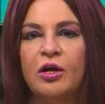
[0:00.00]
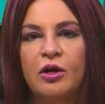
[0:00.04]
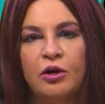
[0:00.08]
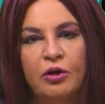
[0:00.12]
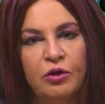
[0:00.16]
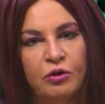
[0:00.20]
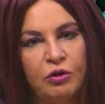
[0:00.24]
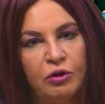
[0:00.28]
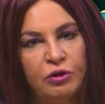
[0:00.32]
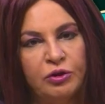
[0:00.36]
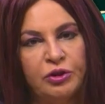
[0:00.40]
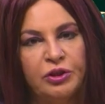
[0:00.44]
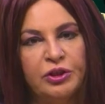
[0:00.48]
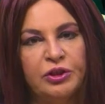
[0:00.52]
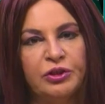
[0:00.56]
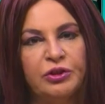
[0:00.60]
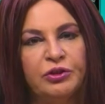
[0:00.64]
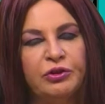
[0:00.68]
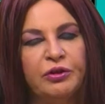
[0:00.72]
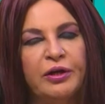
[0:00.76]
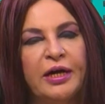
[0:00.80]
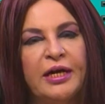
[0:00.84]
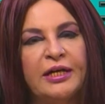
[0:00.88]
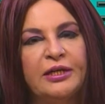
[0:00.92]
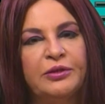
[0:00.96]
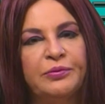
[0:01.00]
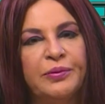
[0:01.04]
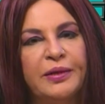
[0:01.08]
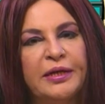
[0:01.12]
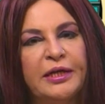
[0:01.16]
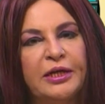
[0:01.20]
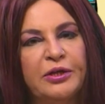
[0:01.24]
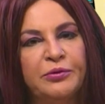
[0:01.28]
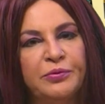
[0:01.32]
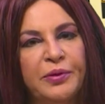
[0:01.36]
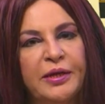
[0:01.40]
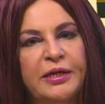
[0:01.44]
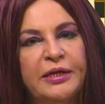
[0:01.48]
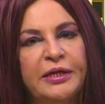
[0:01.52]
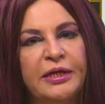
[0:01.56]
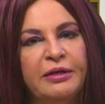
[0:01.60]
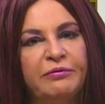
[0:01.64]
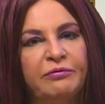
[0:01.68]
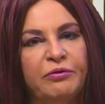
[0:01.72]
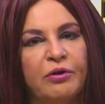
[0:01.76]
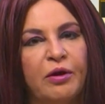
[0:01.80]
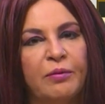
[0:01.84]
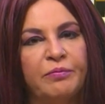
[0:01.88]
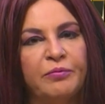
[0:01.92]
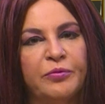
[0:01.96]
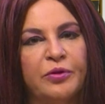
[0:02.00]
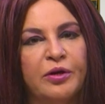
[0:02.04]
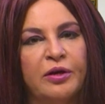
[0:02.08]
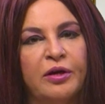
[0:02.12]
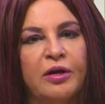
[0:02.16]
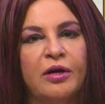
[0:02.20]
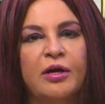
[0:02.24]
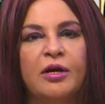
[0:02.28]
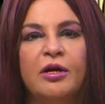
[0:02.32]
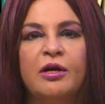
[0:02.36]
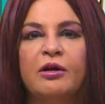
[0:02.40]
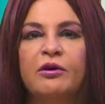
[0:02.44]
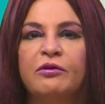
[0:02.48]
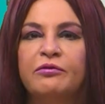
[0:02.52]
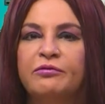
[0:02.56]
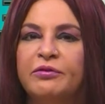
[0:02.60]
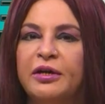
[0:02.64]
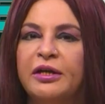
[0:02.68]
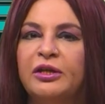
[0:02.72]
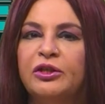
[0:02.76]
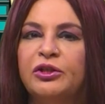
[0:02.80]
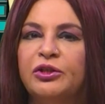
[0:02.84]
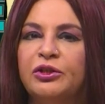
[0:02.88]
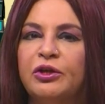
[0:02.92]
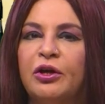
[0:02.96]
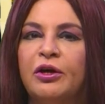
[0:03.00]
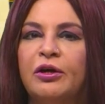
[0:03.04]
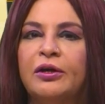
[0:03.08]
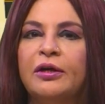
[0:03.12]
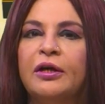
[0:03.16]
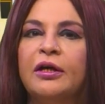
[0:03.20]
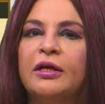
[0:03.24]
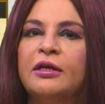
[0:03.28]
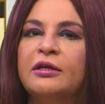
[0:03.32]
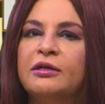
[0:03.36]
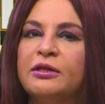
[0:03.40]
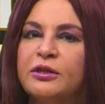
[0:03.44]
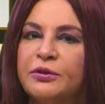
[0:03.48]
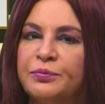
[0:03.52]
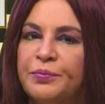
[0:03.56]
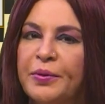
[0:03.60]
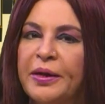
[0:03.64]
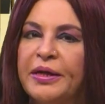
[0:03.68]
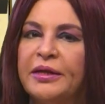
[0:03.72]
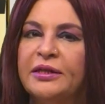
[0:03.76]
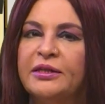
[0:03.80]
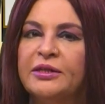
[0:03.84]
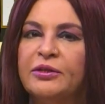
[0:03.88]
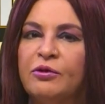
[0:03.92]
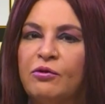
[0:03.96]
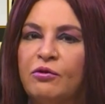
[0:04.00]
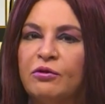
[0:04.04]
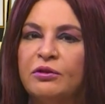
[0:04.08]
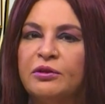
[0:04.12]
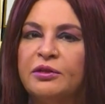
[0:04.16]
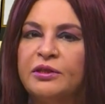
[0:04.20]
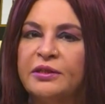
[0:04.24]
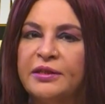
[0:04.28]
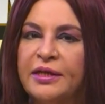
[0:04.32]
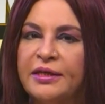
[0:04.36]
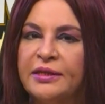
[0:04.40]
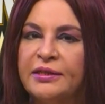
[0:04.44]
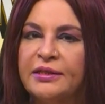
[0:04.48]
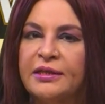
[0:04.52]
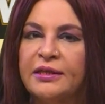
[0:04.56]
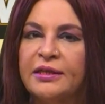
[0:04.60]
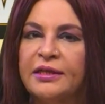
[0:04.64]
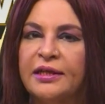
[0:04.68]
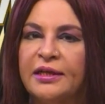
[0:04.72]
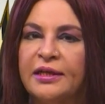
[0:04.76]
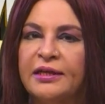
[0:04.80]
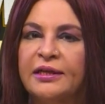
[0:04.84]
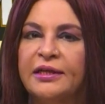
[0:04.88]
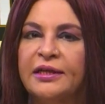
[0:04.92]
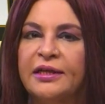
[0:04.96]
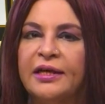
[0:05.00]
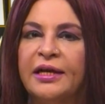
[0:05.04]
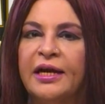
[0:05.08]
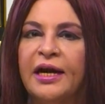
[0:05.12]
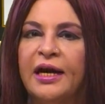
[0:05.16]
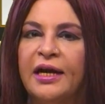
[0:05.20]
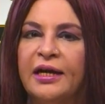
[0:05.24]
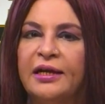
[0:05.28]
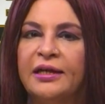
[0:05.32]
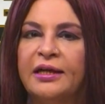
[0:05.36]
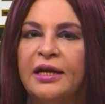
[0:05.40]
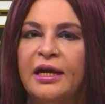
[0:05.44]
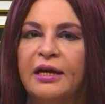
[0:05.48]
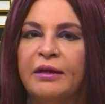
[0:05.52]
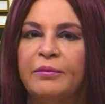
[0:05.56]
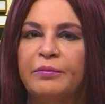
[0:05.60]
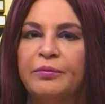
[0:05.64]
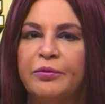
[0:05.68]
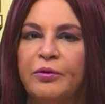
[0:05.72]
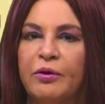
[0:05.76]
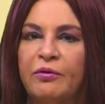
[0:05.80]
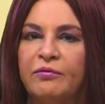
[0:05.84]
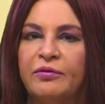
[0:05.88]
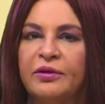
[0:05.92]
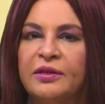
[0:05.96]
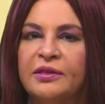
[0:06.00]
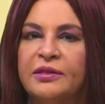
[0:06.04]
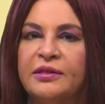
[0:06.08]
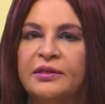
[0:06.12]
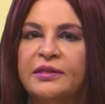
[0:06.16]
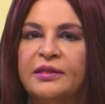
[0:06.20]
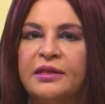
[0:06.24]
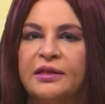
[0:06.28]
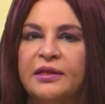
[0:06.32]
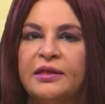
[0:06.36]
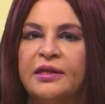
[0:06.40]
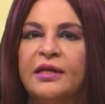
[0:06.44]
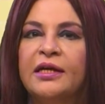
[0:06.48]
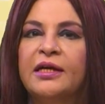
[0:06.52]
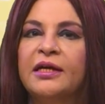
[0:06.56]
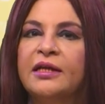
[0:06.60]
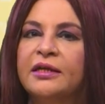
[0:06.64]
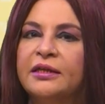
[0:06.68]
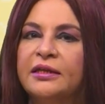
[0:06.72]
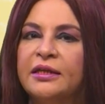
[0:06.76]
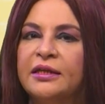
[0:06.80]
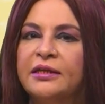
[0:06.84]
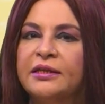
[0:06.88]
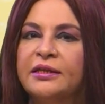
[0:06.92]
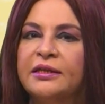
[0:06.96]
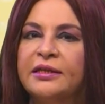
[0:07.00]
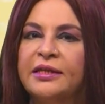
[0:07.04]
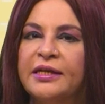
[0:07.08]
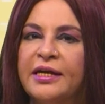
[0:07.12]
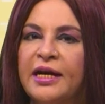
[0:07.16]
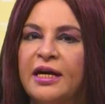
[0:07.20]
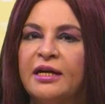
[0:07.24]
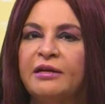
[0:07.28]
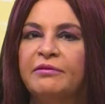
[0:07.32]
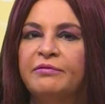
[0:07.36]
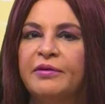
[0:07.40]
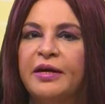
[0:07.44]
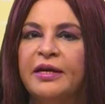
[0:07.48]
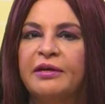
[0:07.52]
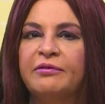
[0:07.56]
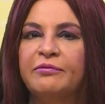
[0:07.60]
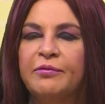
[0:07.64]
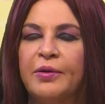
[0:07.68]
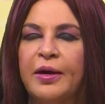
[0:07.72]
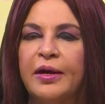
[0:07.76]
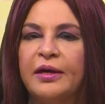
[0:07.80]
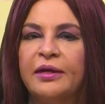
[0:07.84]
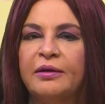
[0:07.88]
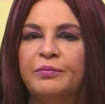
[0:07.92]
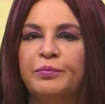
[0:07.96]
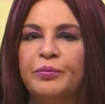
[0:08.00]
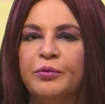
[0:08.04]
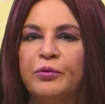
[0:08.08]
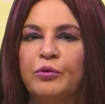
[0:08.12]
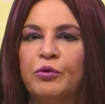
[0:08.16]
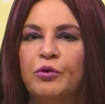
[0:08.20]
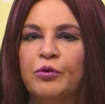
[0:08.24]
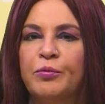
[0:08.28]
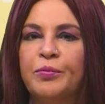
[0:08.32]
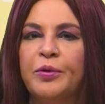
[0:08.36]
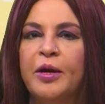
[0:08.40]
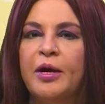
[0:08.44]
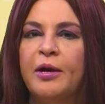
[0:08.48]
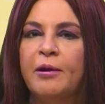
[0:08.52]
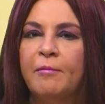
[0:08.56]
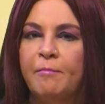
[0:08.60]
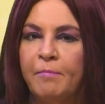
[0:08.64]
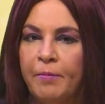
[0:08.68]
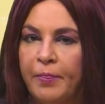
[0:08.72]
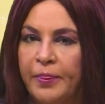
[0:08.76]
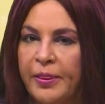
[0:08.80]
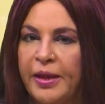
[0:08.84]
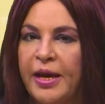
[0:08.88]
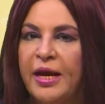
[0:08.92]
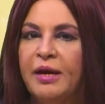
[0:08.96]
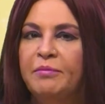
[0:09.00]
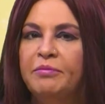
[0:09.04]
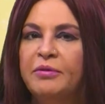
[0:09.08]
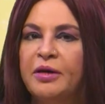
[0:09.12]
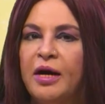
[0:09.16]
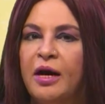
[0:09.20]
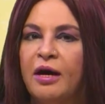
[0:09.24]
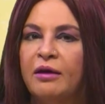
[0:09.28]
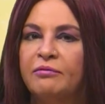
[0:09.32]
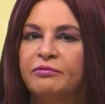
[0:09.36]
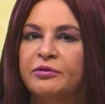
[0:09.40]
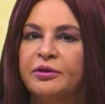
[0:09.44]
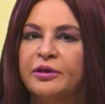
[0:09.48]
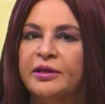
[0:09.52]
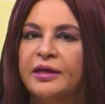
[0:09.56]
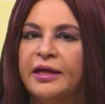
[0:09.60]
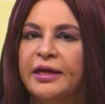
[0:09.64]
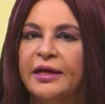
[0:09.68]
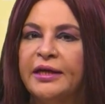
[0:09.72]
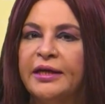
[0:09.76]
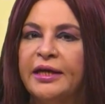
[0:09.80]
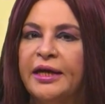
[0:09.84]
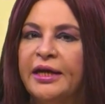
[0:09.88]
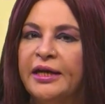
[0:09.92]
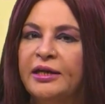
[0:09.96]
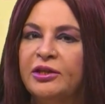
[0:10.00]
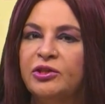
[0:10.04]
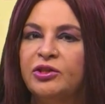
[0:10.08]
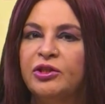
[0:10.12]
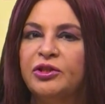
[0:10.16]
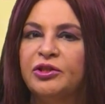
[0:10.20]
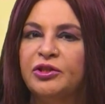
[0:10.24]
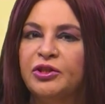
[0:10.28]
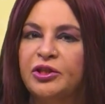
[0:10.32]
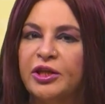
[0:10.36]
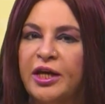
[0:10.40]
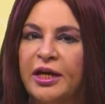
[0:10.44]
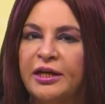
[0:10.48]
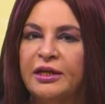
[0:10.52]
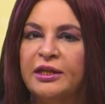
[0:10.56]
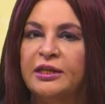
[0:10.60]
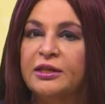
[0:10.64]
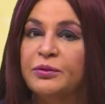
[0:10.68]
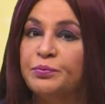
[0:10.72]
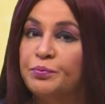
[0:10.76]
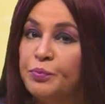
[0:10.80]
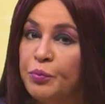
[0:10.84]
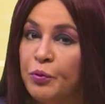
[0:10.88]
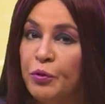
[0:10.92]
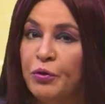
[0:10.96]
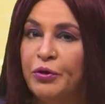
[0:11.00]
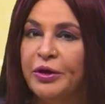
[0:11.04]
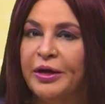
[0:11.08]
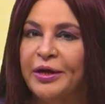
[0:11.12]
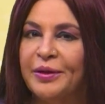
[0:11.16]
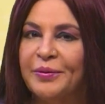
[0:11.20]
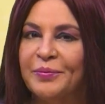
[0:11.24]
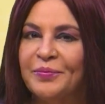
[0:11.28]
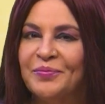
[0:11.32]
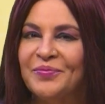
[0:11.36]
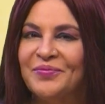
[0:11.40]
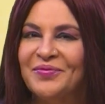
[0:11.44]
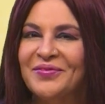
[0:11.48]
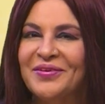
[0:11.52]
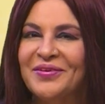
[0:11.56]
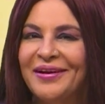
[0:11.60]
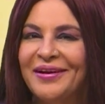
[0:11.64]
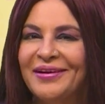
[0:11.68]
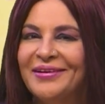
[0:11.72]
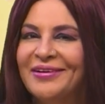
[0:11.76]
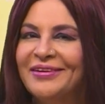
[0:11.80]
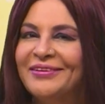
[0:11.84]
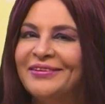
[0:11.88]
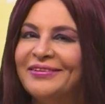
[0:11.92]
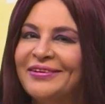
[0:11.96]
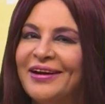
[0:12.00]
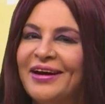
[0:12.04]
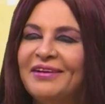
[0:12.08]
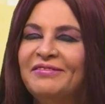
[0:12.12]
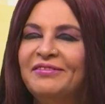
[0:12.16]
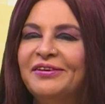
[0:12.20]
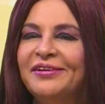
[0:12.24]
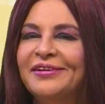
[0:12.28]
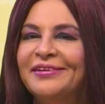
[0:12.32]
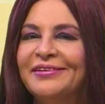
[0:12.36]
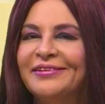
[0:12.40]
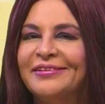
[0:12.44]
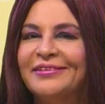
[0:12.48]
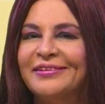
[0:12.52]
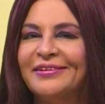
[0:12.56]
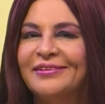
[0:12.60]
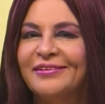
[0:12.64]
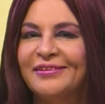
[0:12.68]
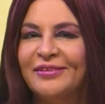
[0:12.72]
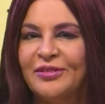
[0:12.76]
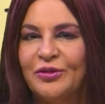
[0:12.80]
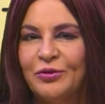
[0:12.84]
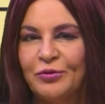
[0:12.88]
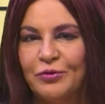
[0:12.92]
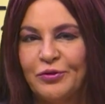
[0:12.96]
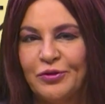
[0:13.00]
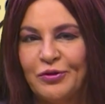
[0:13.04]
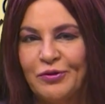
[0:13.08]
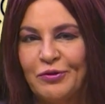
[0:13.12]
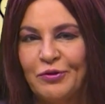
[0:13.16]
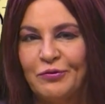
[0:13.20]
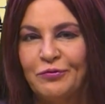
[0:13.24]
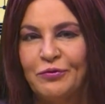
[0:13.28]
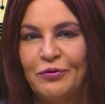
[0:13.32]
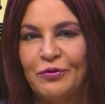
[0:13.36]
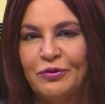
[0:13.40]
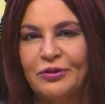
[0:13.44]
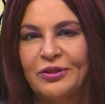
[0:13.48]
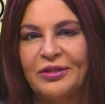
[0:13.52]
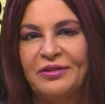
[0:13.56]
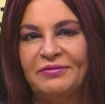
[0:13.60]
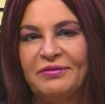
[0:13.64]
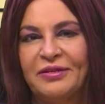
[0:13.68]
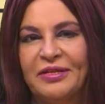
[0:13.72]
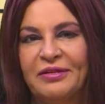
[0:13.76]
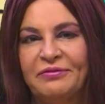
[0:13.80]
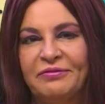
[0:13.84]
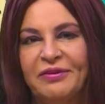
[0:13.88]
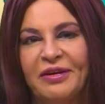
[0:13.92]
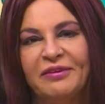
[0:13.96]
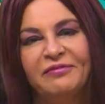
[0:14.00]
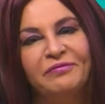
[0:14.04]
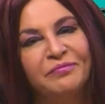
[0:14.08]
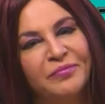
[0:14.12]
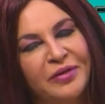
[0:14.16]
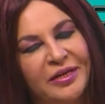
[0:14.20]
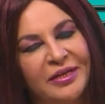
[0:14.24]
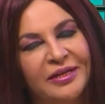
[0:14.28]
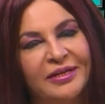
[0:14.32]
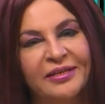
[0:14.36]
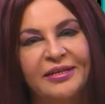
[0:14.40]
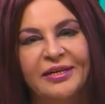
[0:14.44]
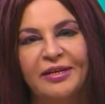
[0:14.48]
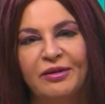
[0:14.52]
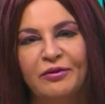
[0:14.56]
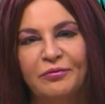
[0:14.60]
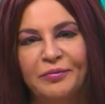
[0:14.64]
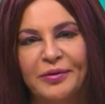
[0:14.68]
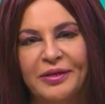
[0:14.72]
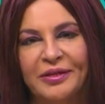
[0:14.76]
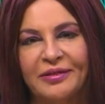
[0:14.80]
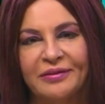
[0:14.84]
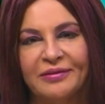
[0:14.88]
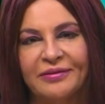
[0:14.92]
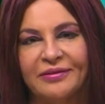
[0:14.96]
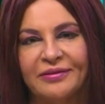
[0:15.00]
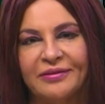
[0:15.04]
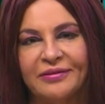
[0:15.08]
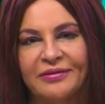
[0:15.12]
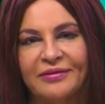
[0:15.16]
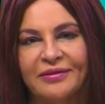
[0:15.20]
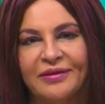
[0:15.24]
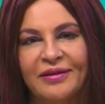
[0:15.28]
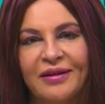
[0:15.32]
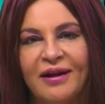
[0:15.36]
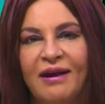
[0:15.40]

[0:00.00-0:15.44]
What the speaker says: Launched in July 2020 from the Wenshang Space Launch Center in the Hainan province, the Tianwen-1 probe, named after an ancient Chinese poem, traveled a total of 475 million kilometers.